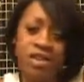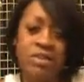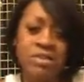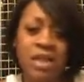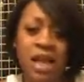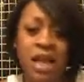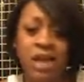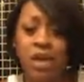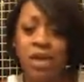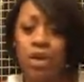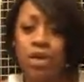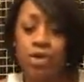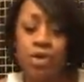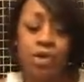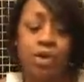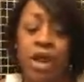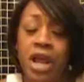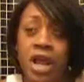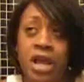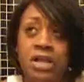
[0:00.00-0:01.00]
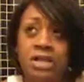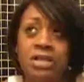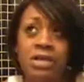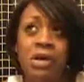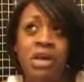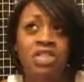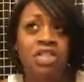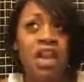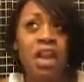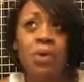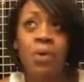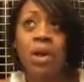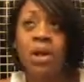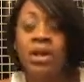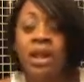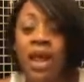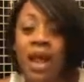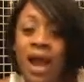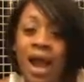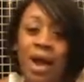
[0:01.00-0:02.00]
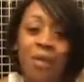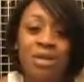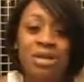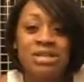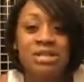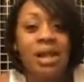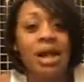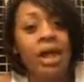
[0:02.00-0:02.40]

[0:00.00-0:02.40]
just not cute. So I think one day I was